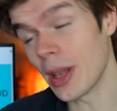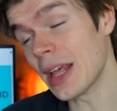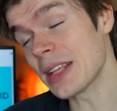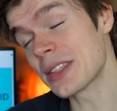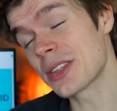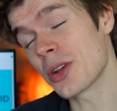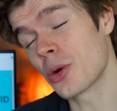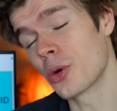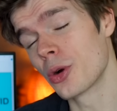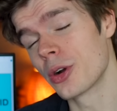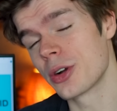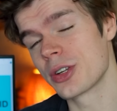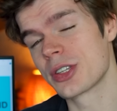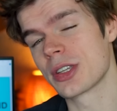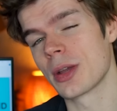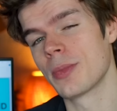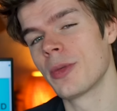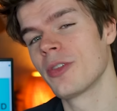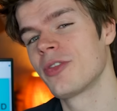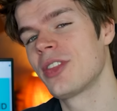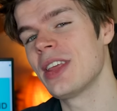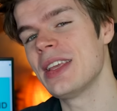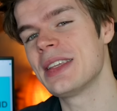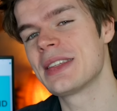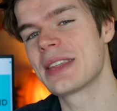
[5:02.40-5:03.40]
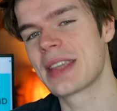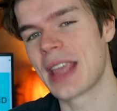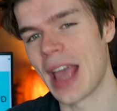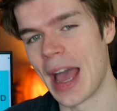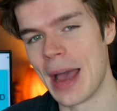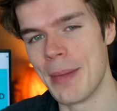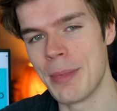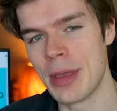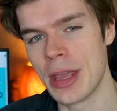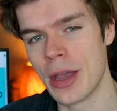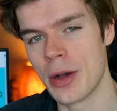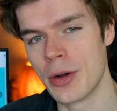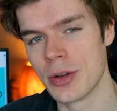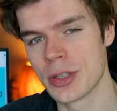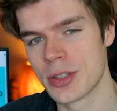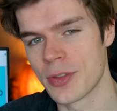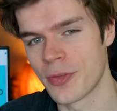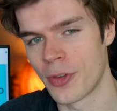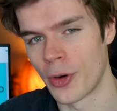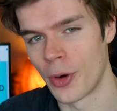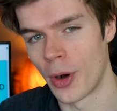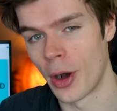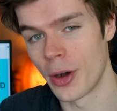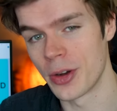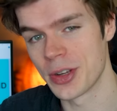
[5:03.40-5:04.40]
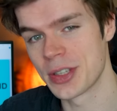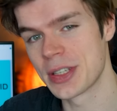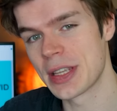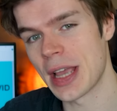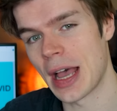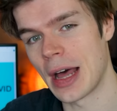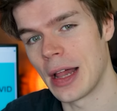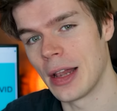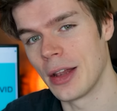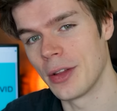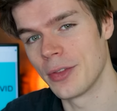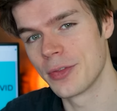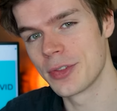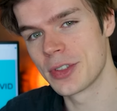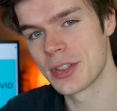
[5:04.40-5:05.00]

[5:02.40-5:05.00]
let's order some of these cameos for ourselves.